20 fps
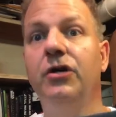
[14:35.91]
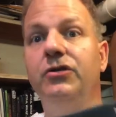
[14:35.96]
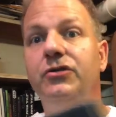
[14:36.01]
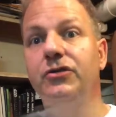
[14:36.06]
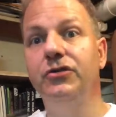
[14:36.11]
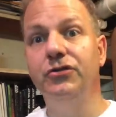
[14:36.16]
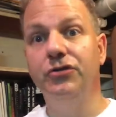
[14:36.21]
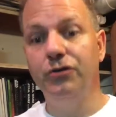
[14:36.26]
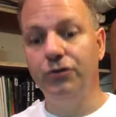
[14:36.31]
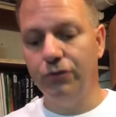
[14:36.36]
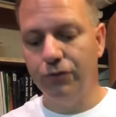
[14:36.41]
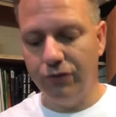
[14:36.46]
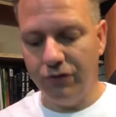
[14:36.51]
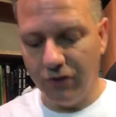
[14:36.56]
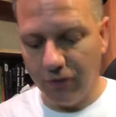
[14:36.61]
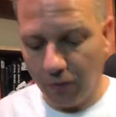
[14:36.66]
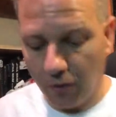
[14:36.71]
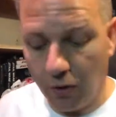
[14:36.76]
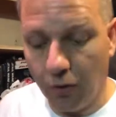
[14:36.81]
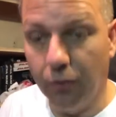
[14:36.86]
to do
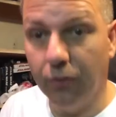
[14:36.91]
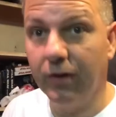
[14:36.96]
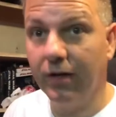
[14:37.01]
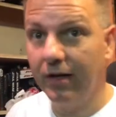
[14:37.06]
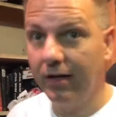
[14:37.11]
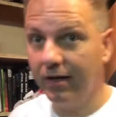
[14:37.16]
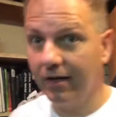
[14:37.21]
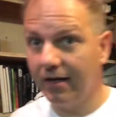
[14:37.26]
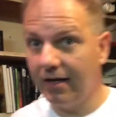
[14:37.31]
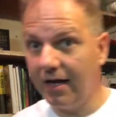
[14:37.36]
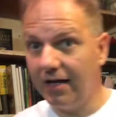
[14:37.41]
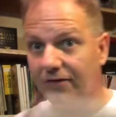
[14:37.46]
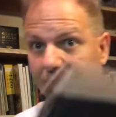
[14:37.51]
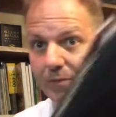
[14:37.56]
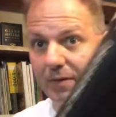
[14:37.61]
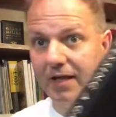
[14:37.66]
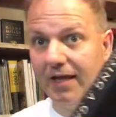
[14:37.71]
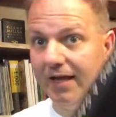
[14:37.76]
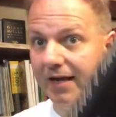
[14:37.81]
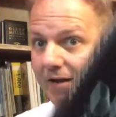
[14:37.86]
your own
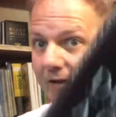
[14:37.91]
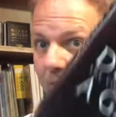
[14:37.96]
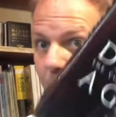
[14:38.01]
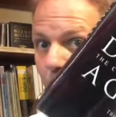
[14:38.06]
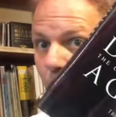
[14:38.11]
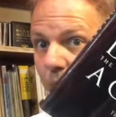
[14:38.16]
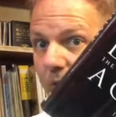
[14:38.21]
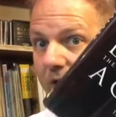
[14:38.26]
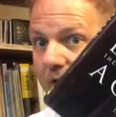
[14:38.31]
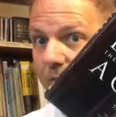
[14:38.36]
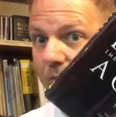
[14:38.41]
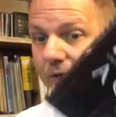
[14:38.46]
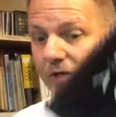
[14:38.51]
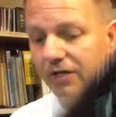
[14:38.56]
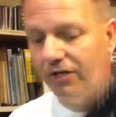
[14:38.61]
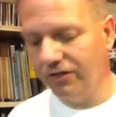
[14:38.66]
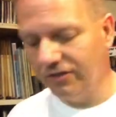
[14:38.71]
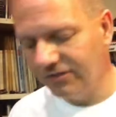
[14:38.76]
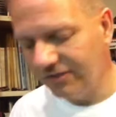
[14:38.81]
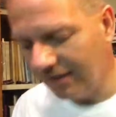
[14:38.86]
cosplaying. Really,
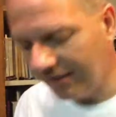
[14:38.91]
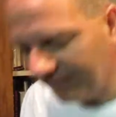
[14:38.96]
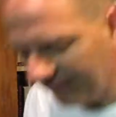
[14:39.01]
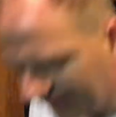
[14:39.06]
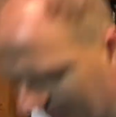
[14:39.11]
really good stuff.